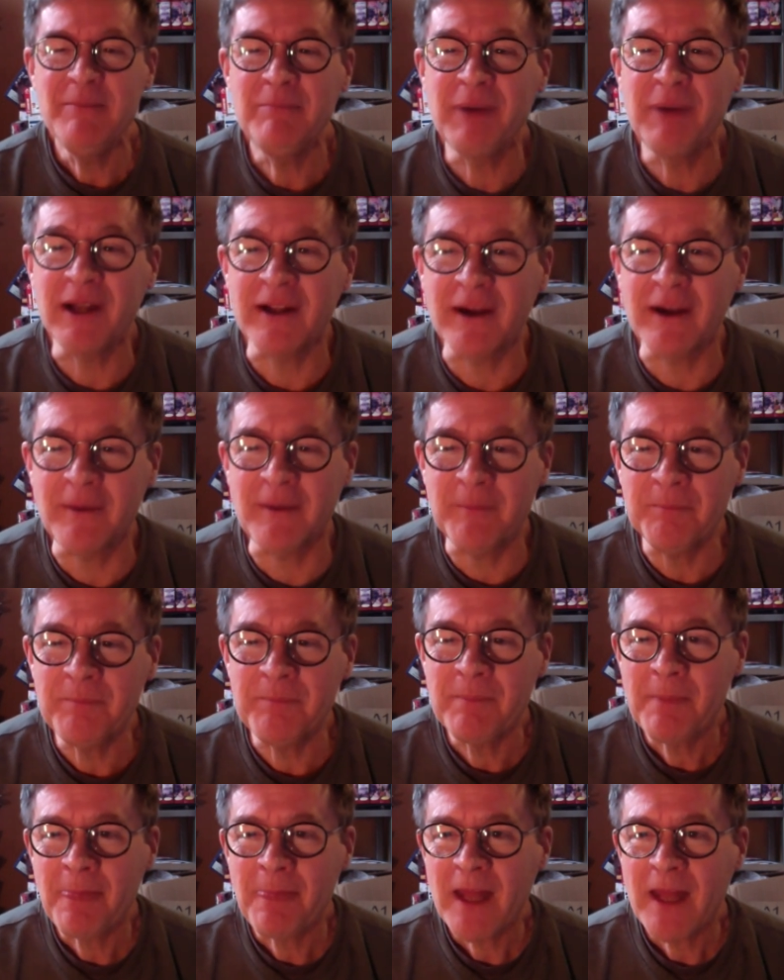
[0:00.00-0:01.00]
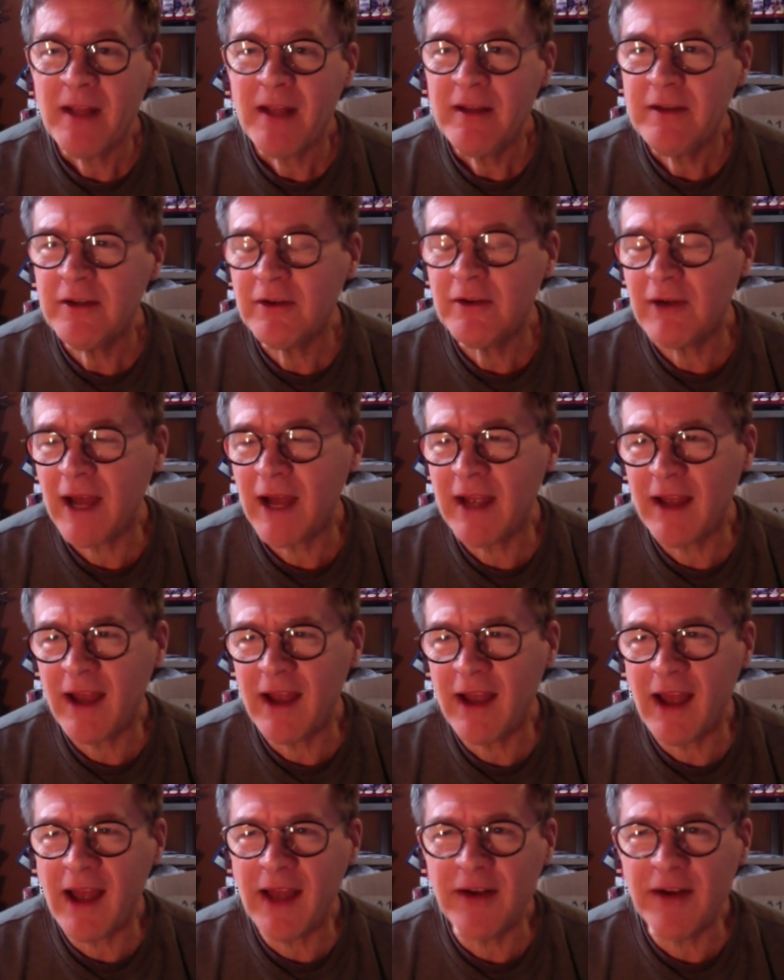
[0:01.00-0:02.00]
But um, you know, I I,
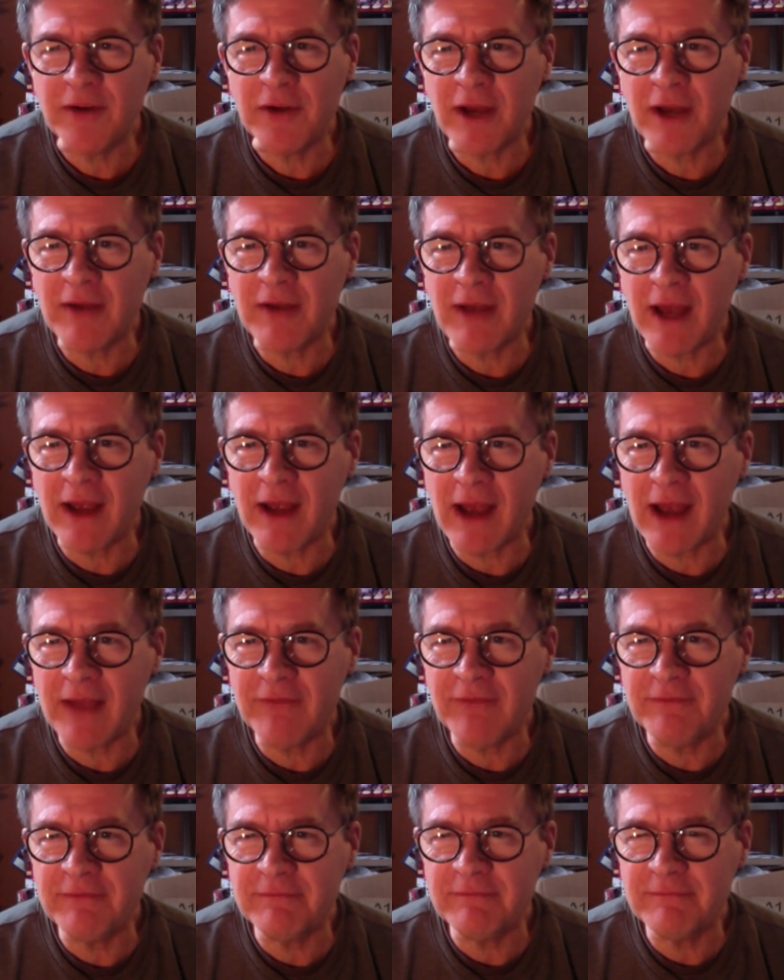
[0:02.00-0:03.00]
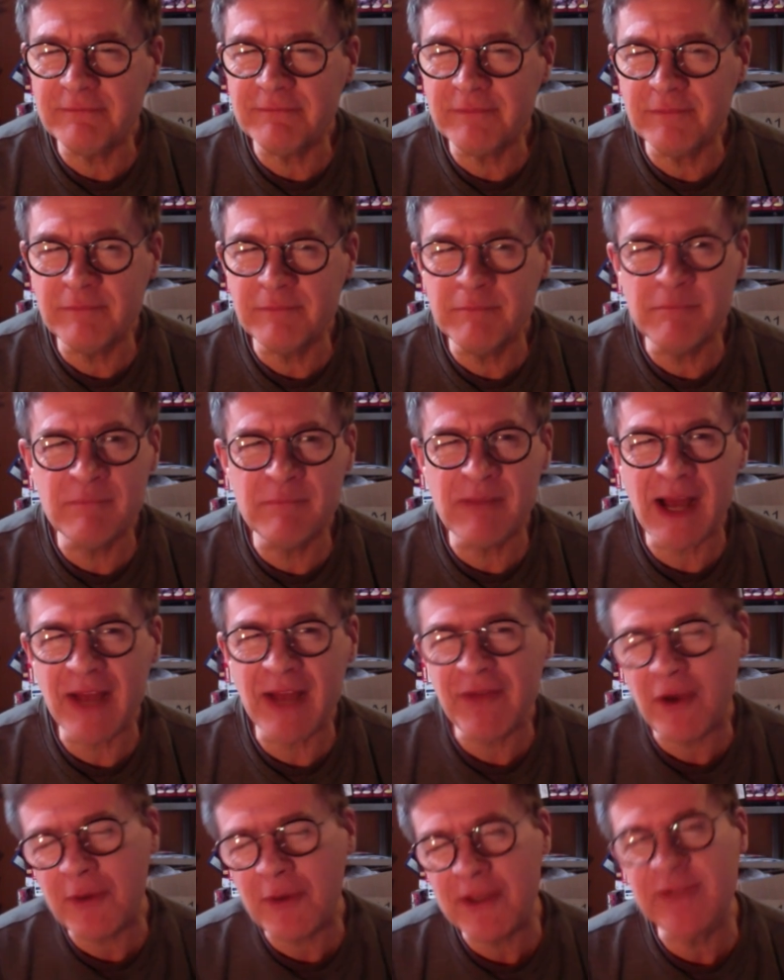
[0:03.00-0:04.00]
I don't know. I, I I've mm,
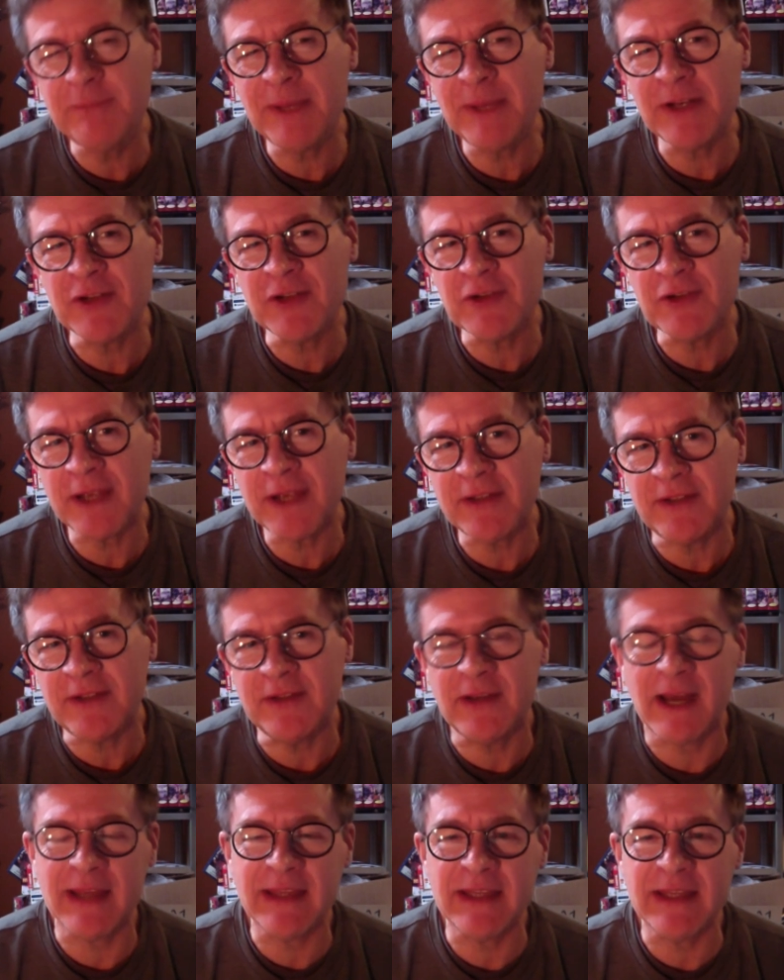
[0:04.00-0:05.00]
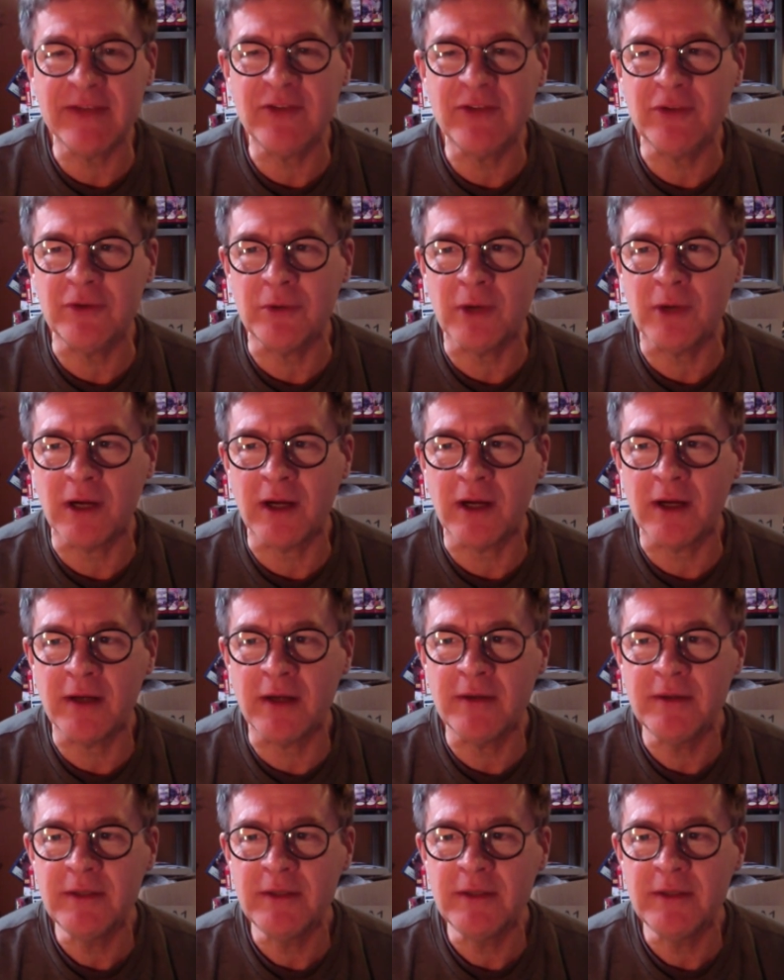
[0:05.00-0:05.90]
I've always been attracted, I think, to uh,